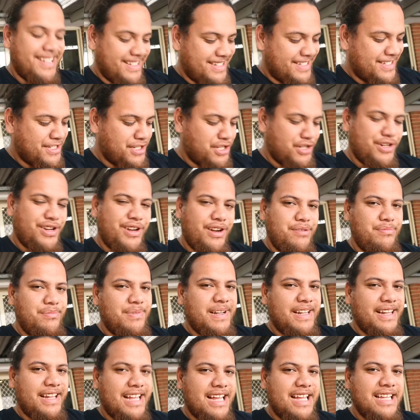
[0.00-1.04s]
So don't be
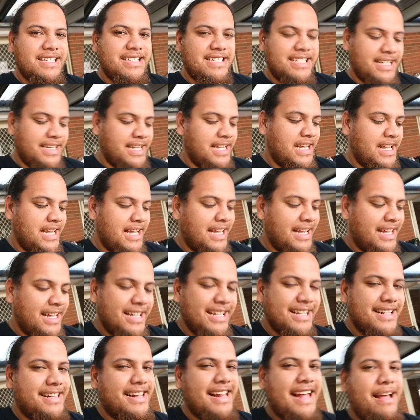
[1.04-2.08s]
lazy,
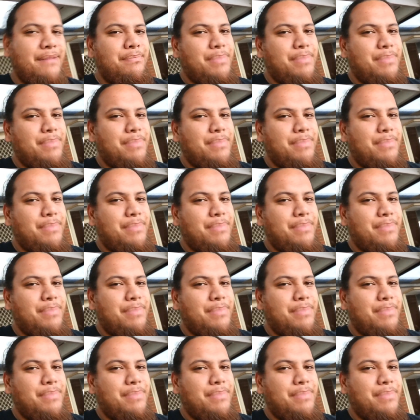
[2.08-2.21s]
clamp